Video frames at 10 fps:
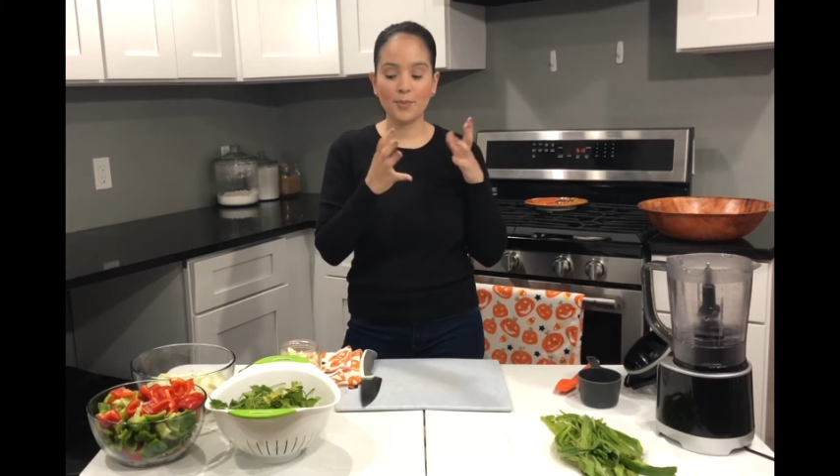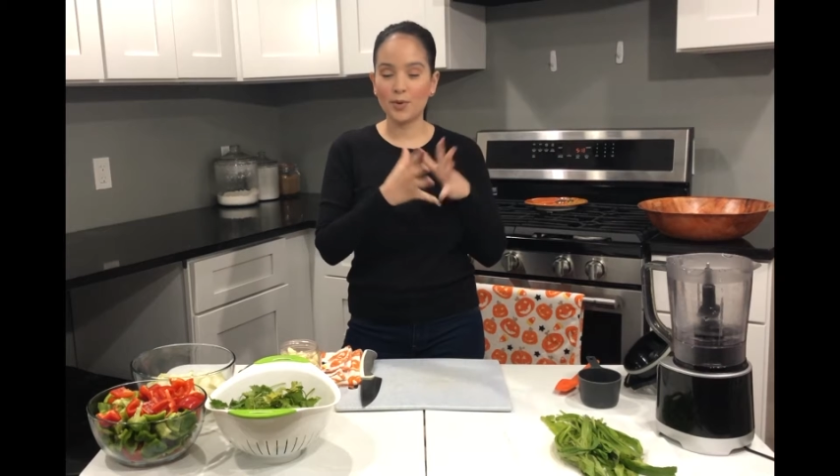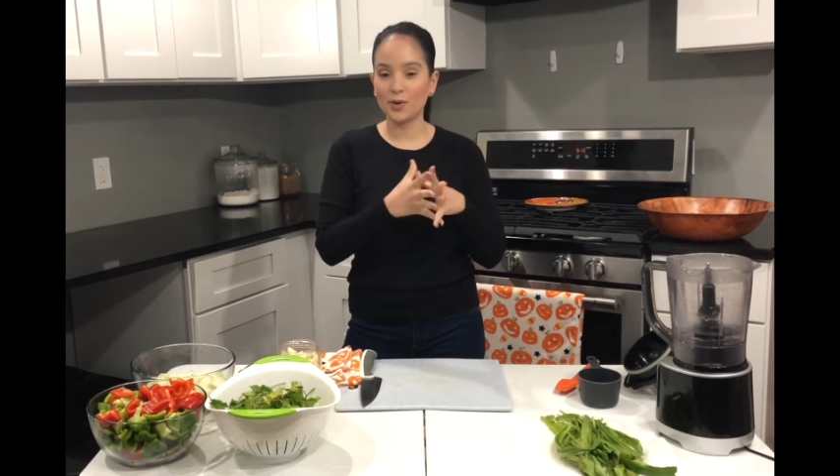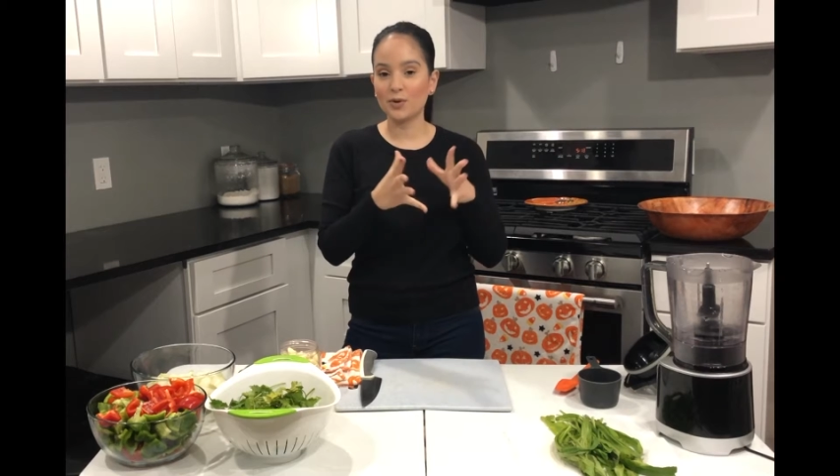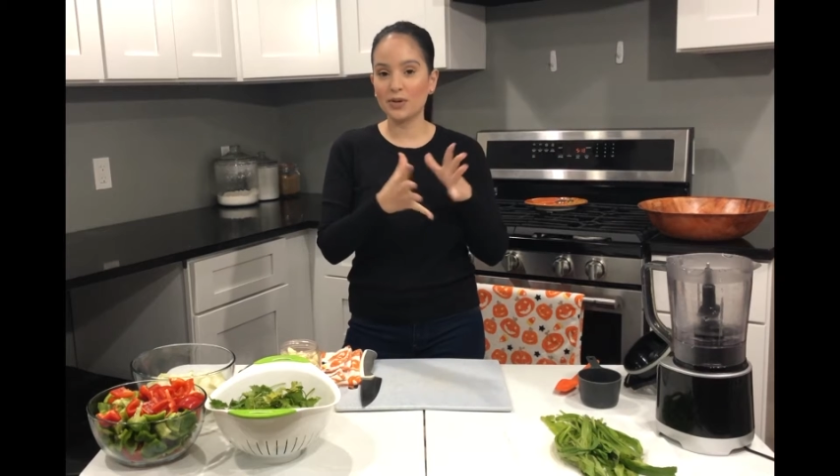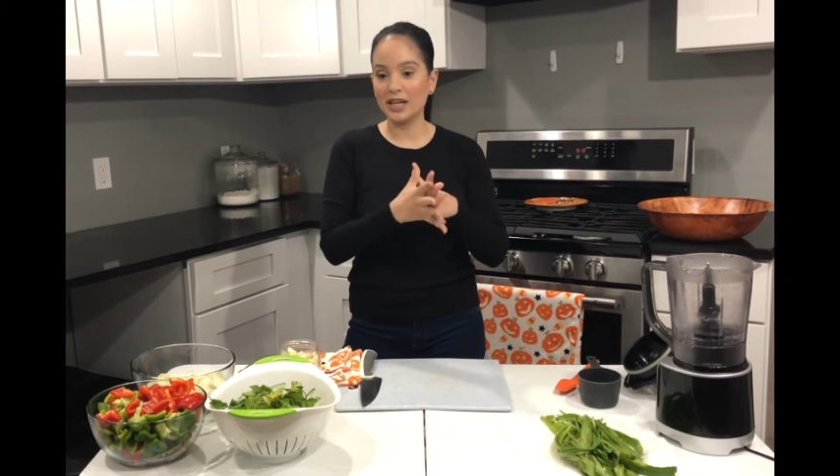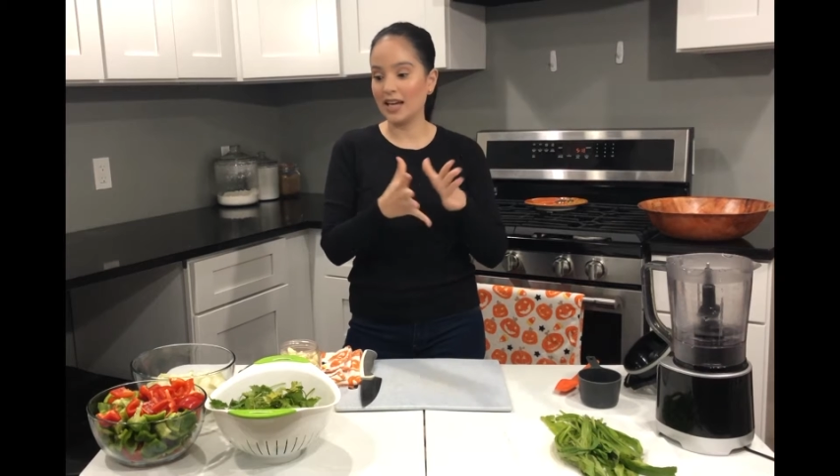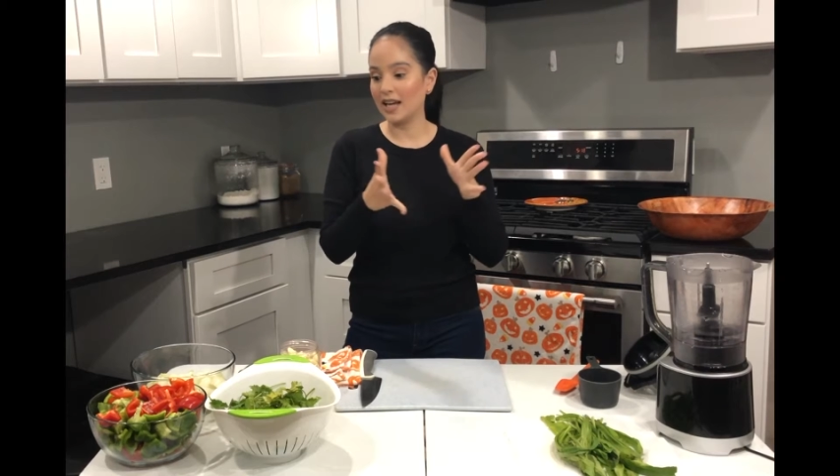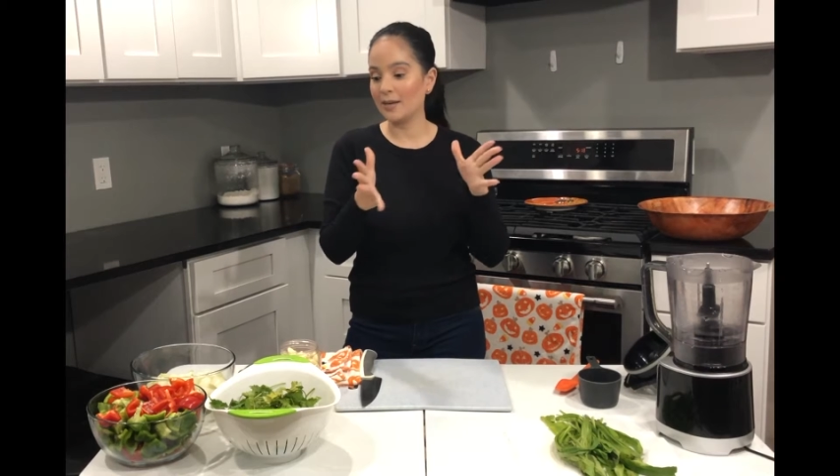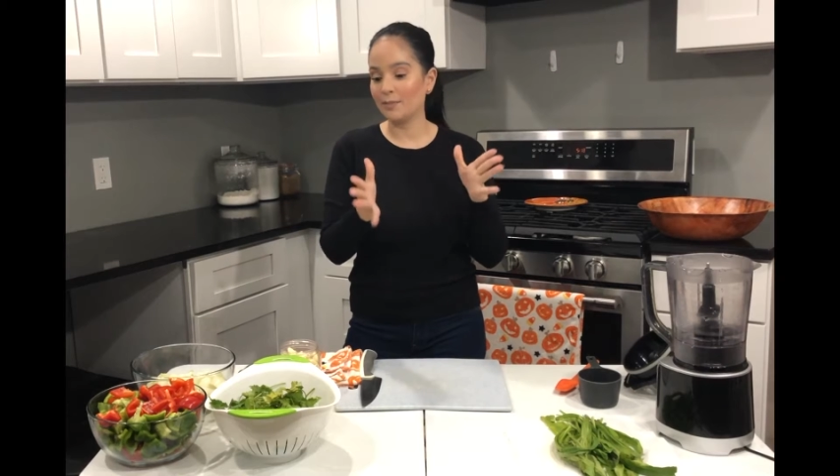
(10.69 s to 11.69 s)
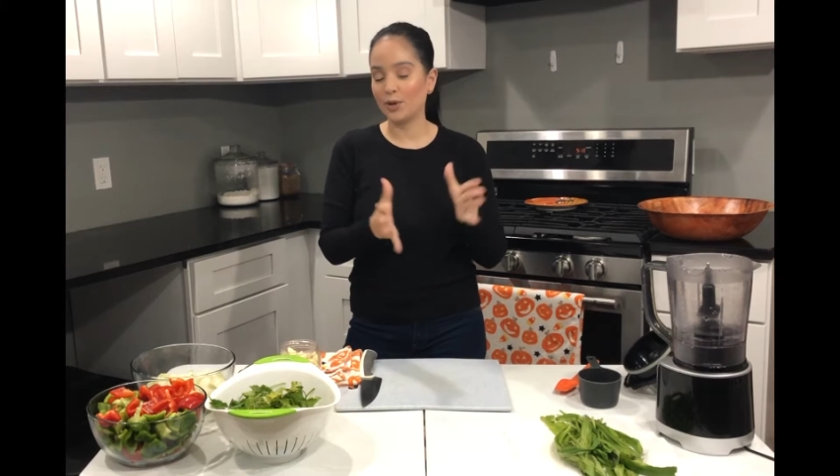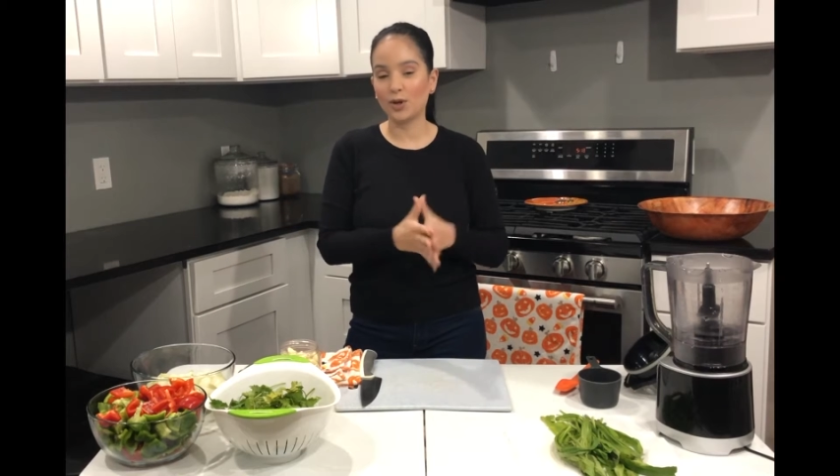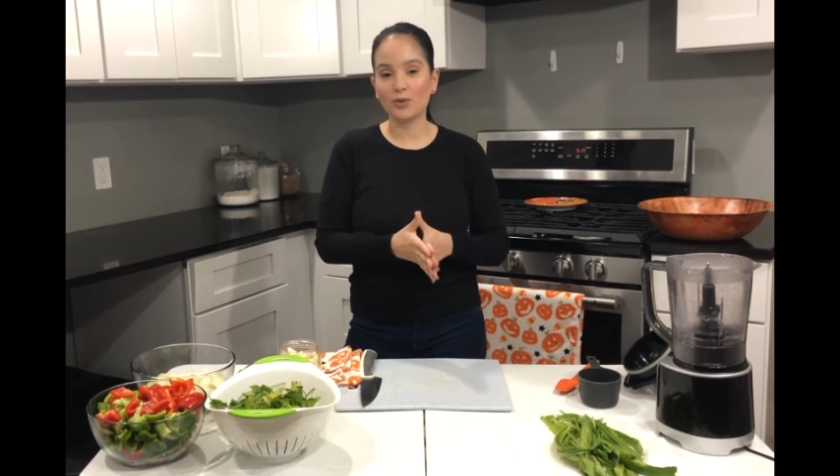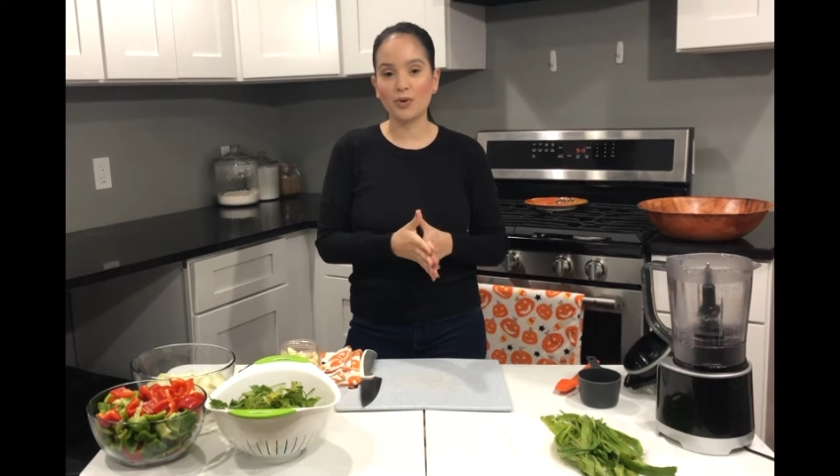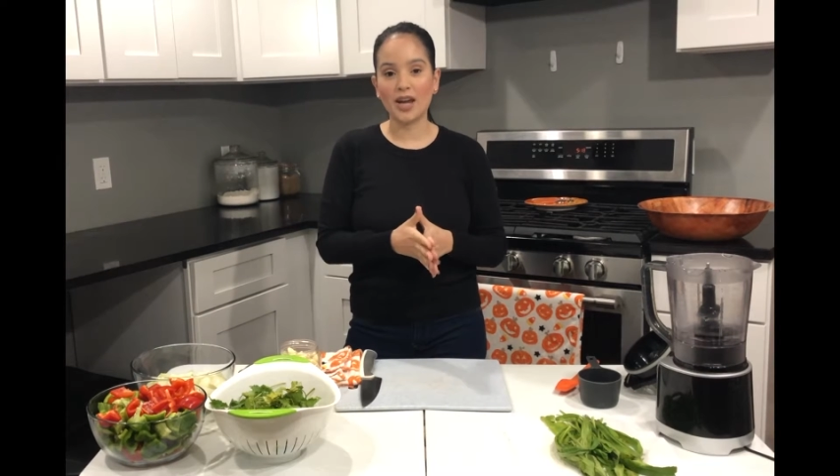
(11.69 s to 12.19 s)
Puerto Rican
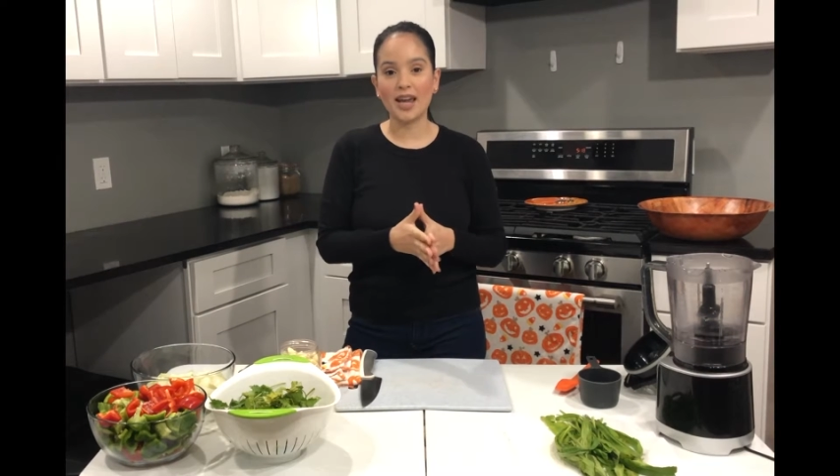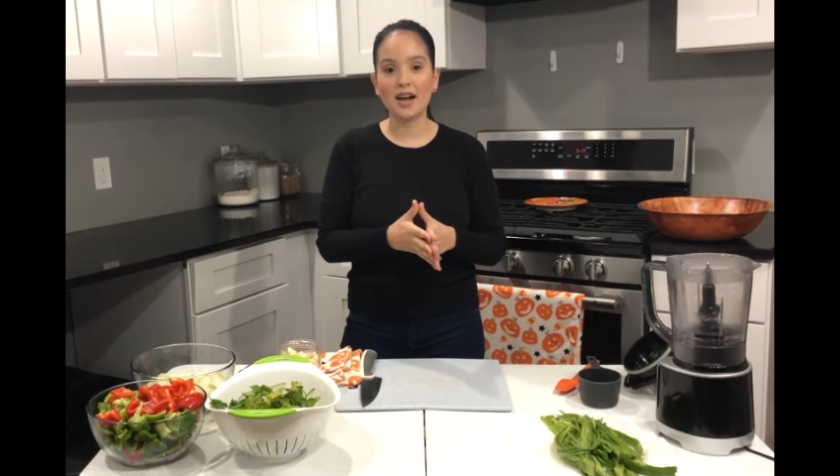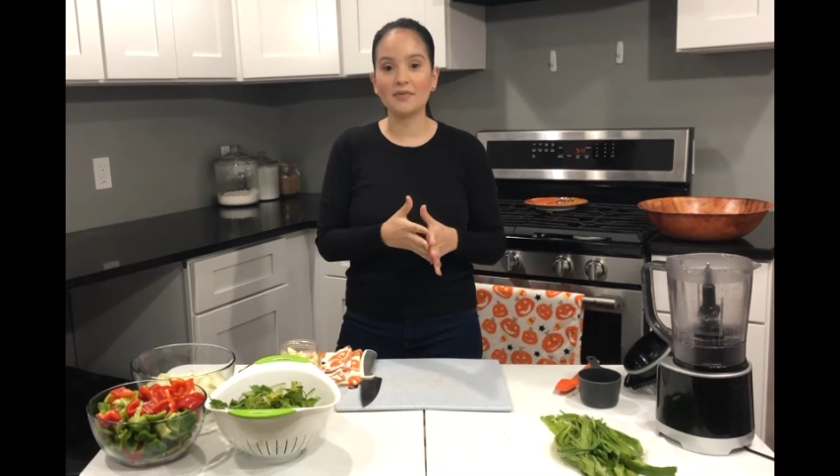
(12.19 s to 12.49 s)
puree